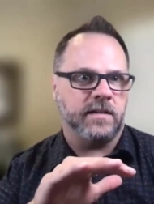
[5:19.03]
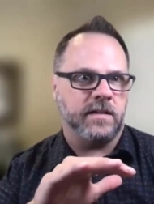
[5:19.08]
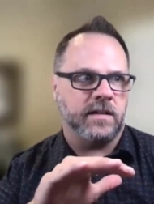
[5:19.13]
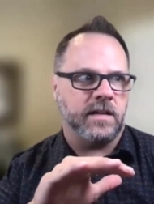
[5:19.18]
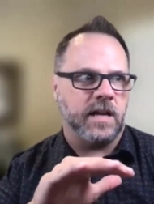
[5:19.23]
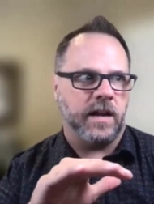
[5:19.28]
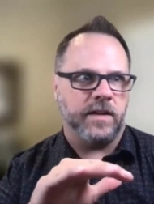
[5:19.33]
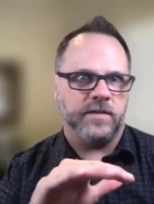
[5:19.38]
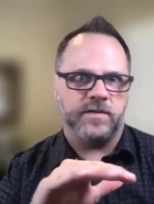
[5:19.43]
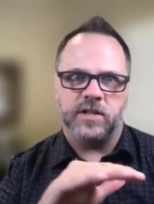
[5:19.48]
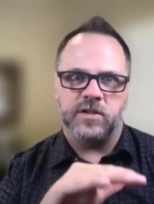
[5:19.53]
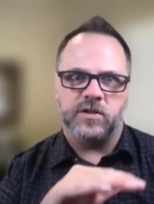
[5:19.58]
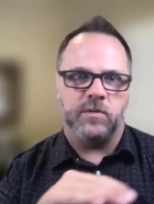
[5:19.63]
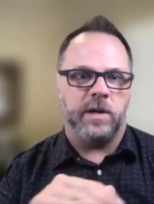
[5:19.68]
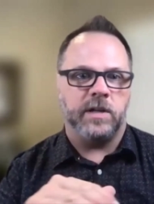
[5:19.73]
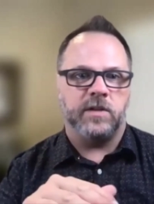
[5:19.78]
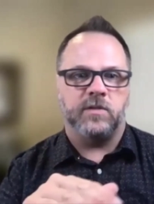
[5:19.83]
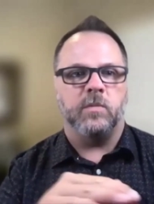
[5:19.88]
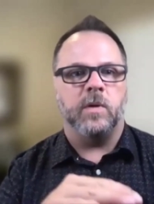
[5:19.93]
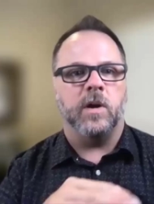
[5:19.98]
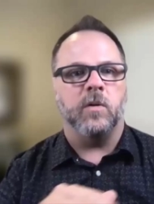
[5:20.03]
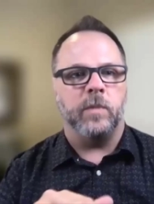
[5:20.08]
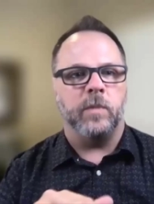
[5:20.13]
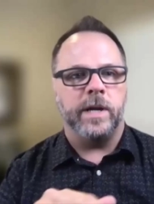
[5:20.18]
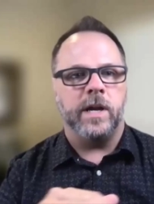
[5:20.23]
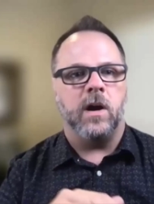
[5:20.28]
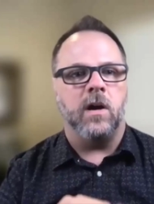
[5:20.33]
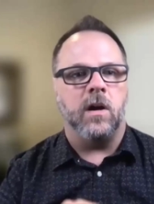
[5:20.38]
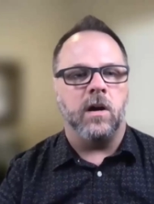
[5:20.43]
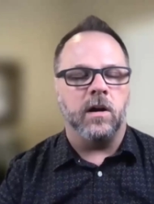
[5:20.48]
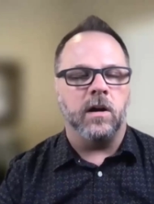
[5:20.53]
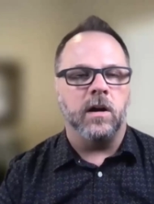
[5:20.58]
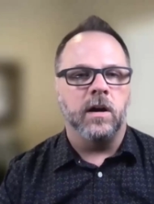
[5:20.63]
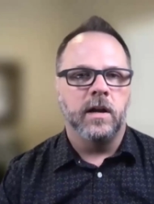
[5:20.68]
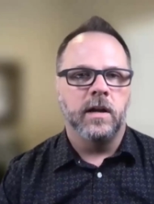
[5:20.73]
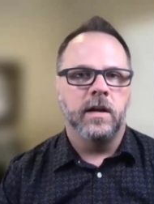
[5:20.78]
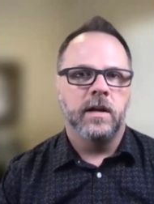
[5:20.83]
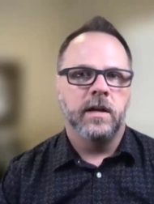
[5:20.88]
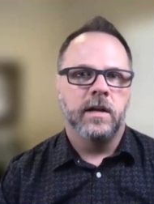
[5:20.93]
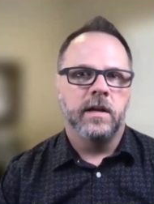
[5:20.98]
kind of situates where we are.
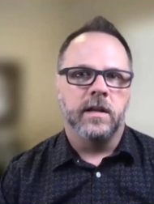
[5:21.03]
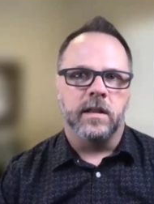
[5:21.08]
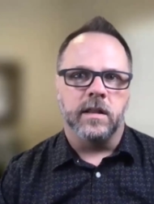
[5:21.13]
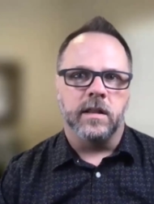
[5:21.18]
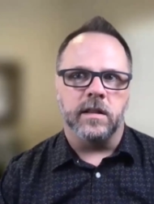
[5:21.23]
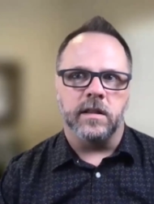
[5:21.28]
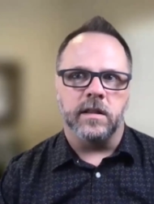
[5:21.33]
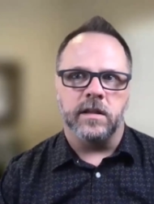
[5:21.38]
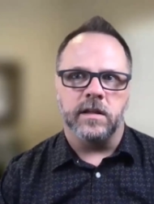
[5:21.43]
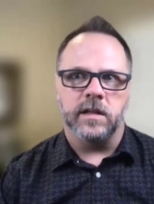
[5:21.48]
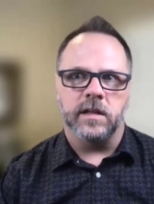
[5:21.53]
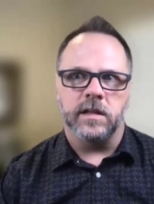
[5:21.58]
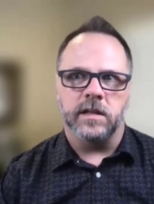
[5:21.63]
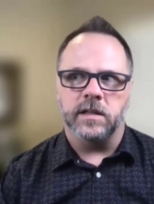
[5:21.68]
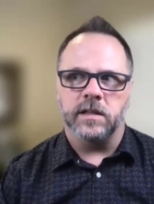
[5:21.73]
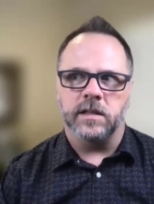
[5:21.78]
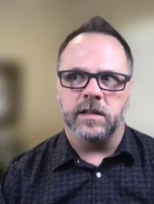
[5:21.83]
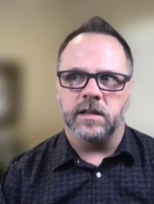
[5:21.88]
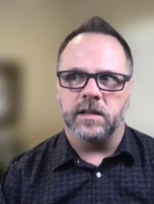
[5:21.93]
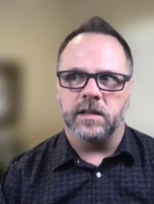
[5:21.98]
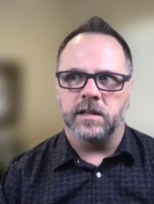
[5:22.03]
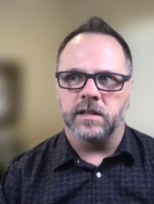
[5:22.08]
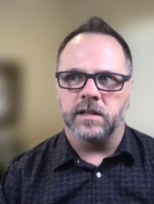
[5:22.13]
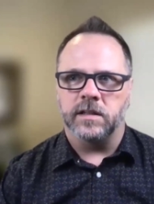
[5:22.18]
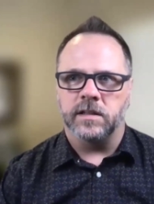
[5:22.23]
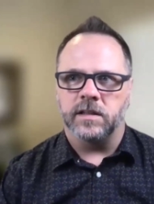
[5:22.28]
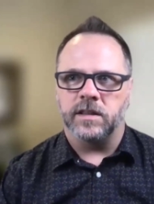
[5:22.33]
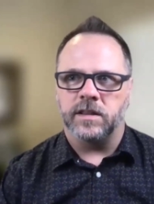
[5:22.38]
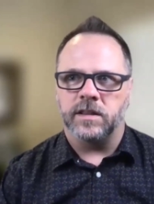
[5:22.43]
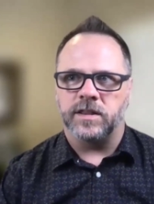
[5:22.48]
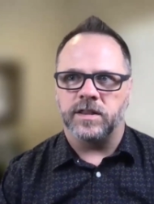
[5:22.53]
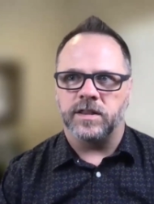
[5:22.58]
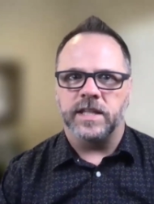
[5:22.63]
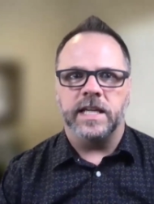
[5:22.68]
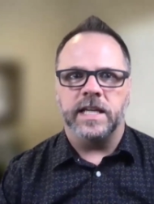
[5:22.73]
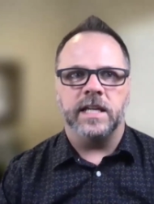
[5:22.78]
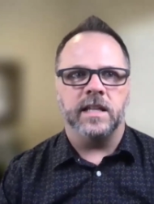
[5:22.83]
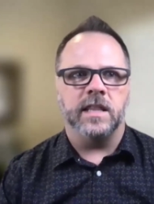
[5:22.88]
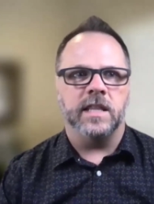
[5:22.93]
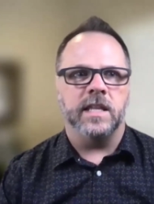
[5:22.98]
The
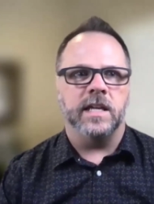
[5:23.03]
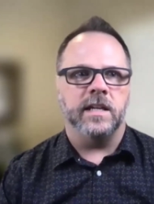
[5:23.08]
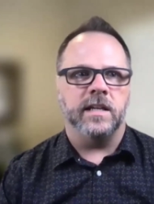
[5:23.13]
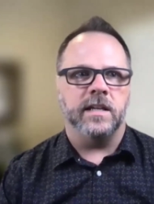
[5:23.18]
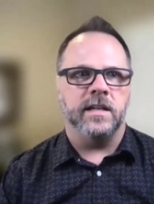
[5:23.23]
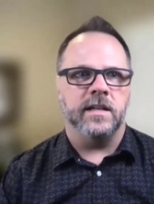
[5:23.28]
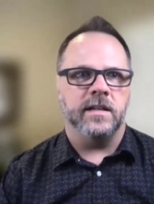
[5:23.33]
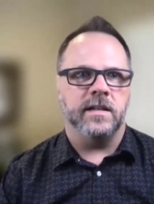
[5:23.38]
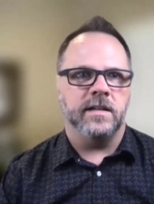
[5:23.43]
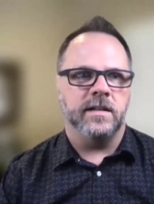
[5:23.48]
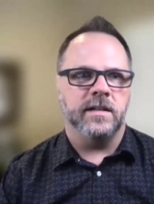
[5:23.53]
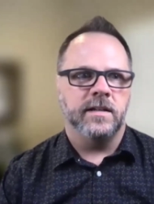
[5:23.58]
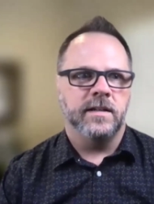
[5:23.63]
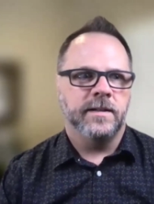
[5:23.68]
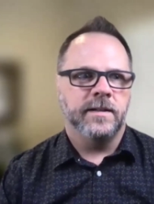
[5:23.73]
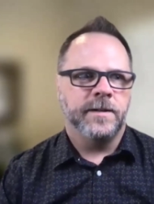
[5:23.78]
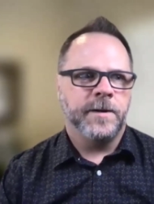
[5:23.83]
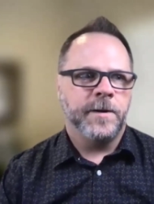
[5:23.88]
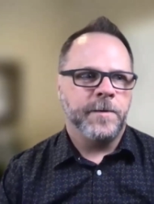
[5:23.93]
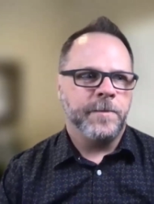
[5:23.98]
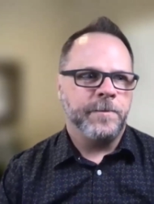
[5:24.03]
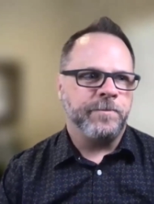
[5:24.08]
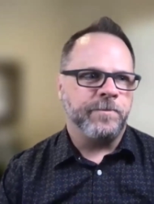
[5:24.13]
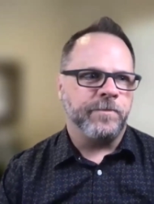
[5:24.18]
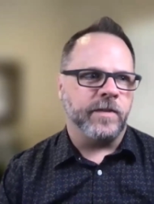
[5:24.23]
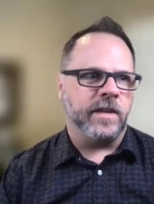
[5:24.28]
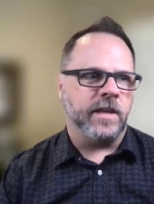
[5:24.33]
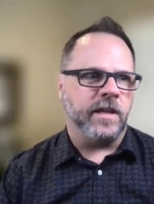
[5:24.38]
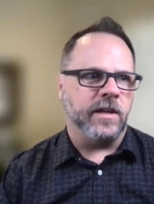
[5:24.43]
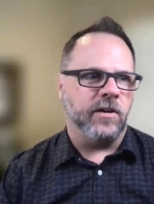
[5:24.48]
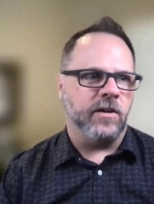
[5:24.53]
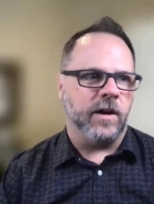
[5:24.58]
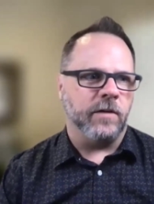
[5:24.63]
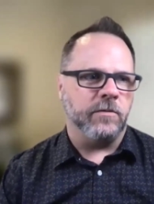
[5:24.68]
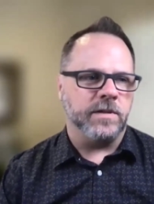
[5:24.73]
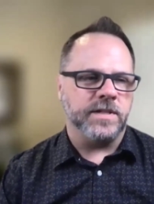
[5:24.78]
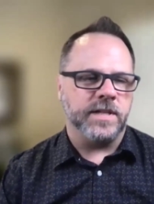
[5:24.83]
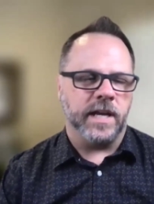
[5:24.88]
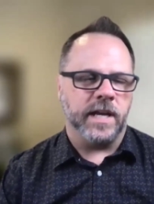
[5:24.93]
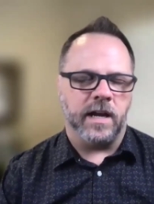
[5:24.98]
thing that I
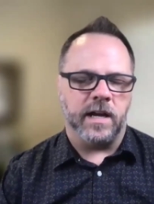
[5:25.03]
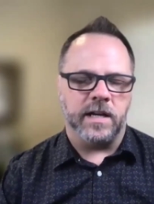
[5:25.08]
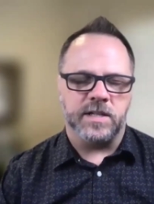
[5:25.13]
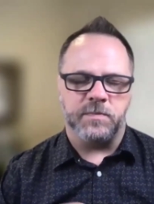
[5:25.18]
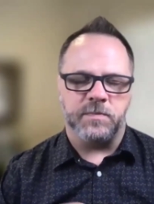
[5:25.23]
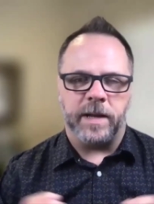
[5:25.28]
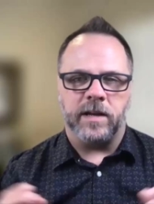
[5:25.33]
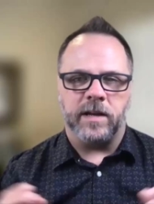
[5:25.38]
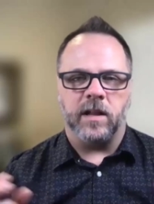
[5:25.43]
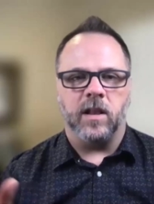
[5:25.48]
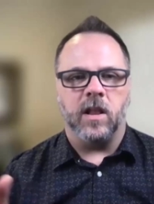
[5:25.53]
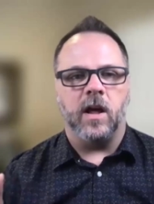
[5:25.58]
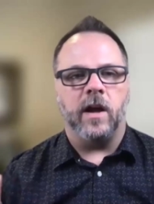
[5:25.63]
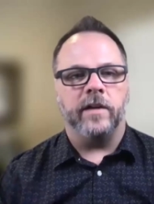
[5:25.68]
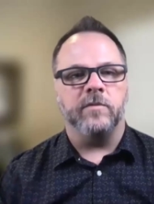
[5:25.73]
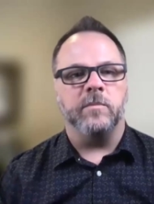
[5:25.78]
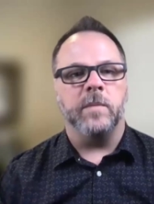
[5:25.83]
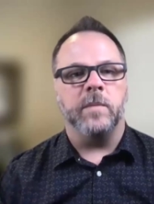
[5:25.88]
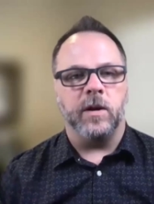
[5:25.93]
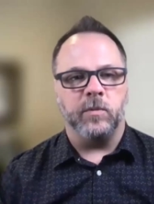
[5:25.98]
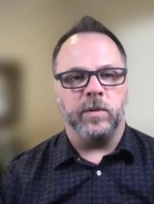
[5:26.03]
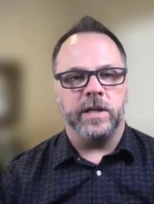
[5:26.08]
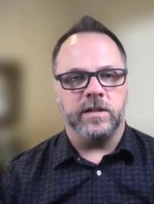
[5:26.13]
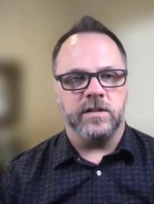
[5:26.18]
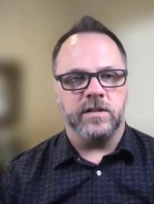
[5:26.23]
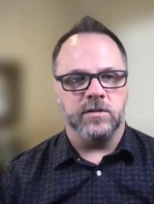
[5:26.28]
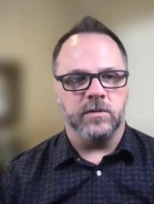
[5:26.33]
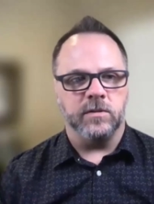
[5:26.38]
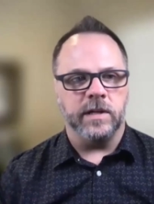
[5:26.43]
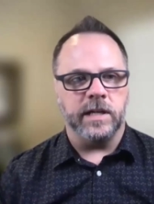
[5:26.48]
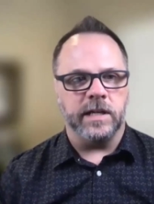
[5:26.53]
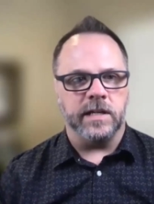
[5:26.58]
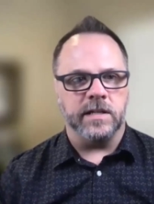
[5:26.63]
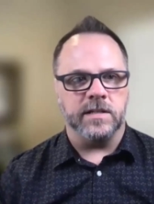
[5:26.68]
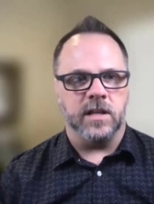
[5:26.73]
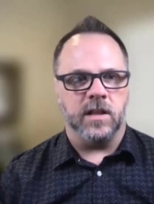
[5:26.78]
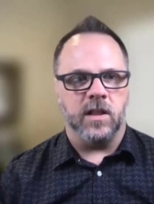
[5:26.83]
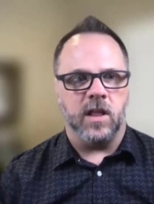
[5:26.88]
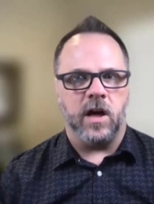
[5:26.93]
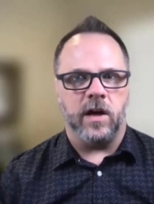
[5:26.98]
would say I spend a lot of my week doing is
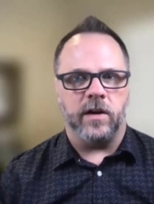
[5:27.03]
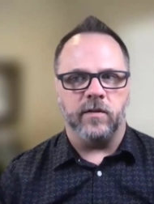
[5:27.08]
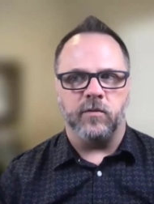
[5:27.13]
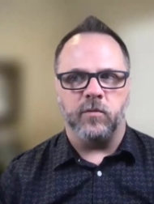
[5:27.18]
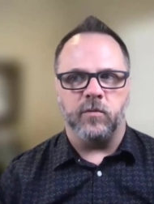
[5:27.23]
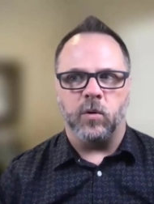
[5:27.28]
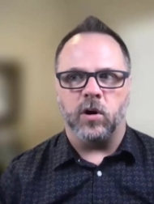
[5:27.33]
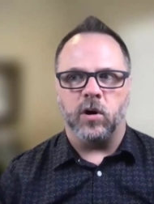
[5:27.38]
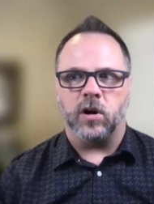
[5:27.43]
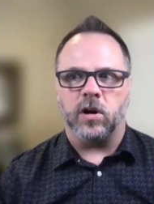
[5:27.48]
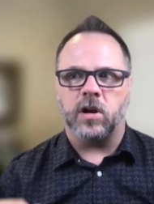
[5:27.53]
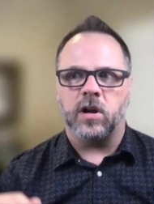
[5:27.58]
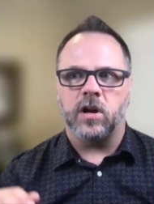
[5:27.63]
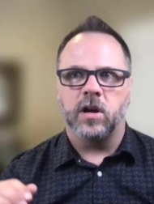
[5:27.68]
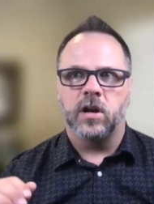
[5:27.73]
a lot of work